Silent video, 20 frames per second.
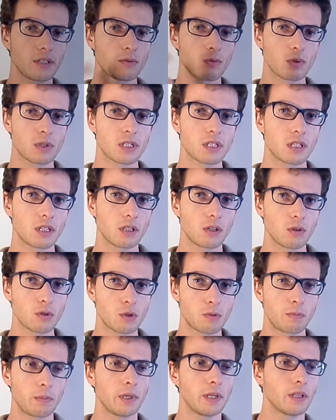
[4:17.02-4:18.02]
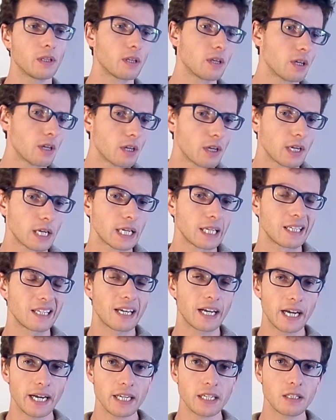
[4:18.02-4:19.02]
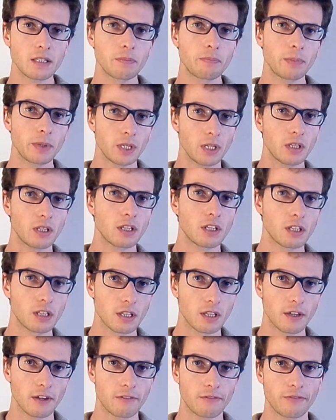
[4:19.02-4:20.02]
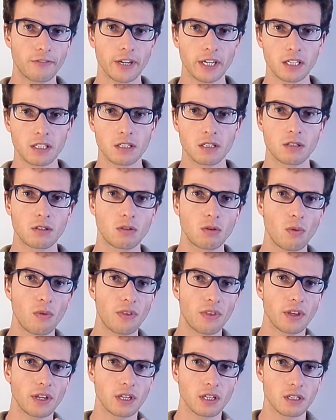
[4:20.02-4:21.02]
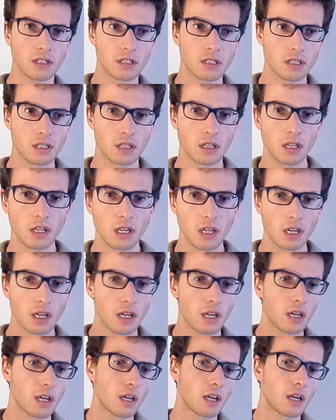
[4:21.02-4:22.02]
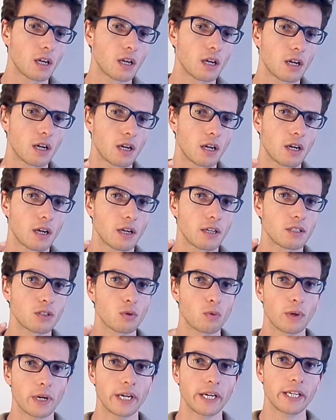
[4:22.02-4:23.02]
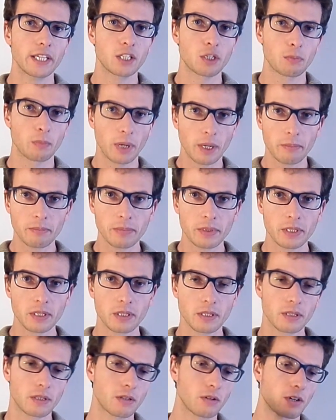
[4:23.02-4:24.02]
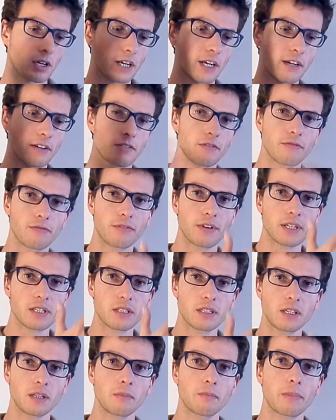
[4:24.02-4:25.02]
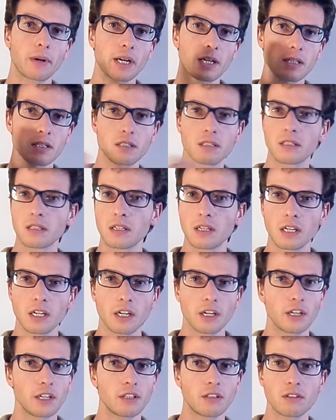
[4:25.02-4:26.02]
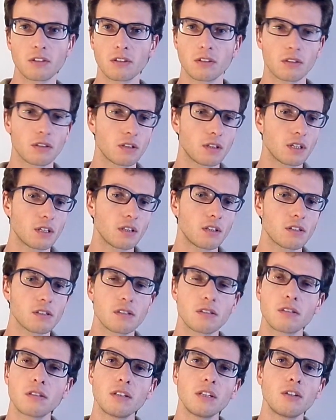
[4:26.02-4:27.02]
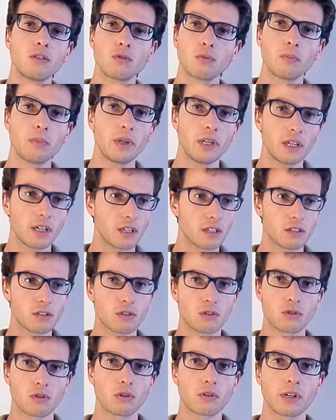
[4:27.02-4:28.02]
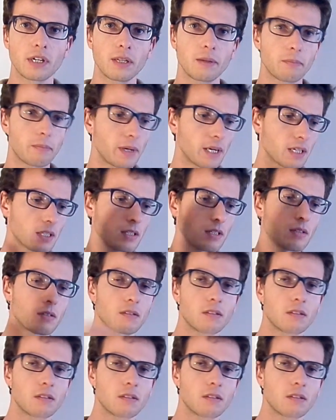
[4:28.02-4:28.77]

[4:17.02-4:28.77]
was the low speed. The high speed affects two things. Square edge bumps, okay, fast impacts. That doesn't need to be a strong impact, it